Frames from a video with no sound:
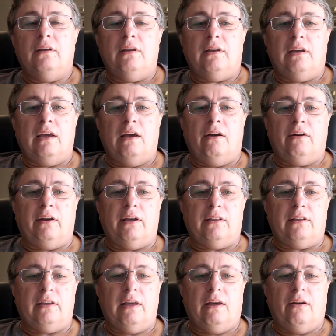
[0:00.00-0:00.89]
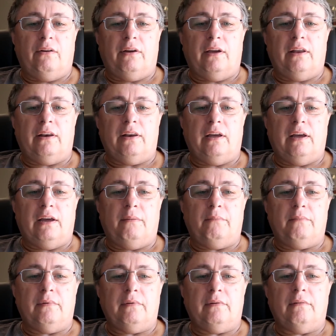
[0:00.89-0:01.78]
go and get
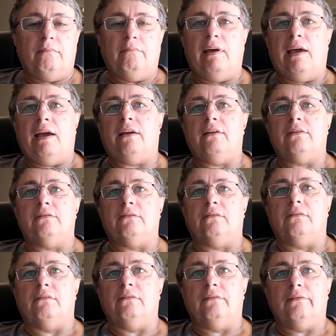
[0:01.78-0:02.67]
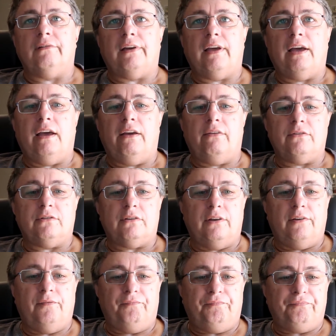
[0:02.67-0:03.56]
Macca's or
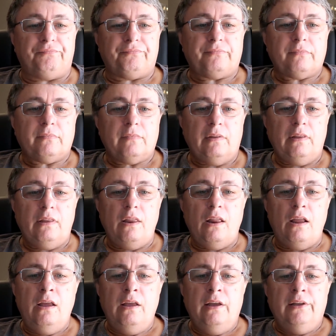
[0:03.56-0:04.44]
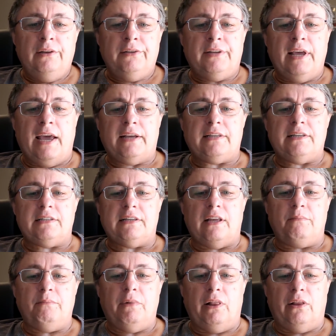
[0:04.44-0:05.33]
KFC. Taxis
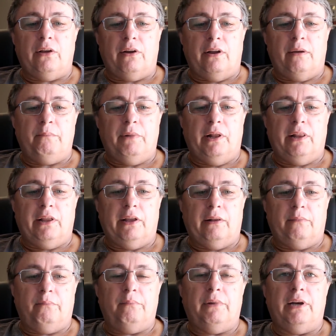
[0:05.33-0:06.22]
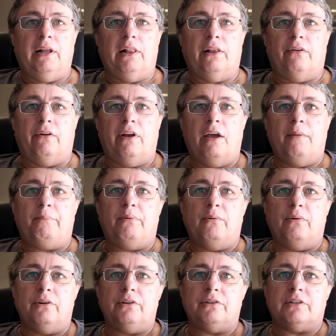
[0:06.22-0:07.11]
at Manila
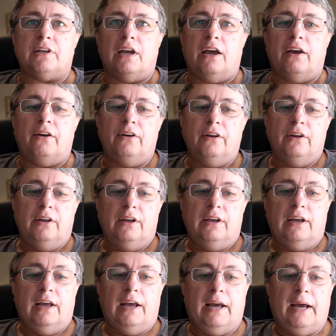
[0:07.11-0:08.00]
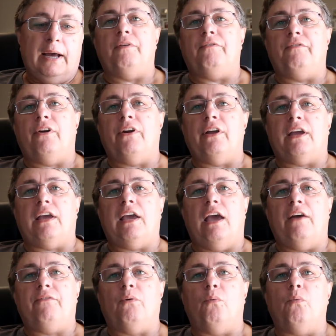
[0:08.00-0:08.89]
Airport. So be very
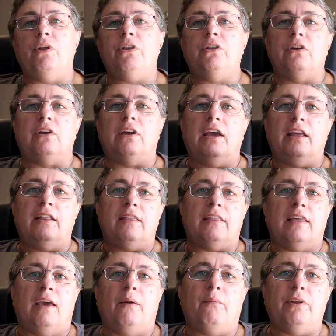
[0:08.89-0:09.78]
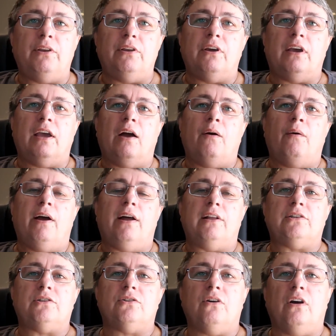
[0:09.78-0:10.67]
careful when you get there. When you go
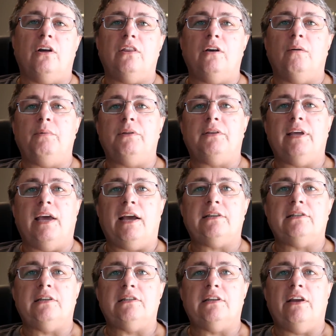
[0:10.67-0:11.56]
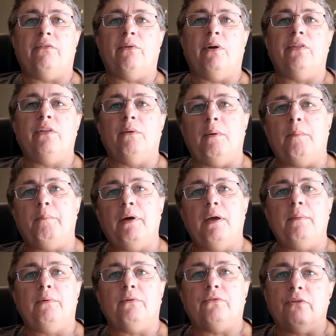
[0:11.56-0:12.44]
outside, there'll be taxis everywhere, and there'll be
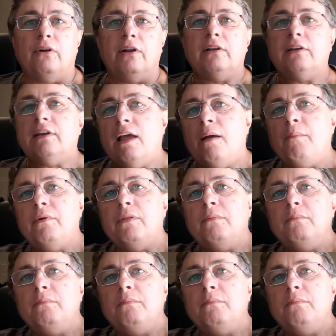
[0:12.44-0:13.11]
people trying to come with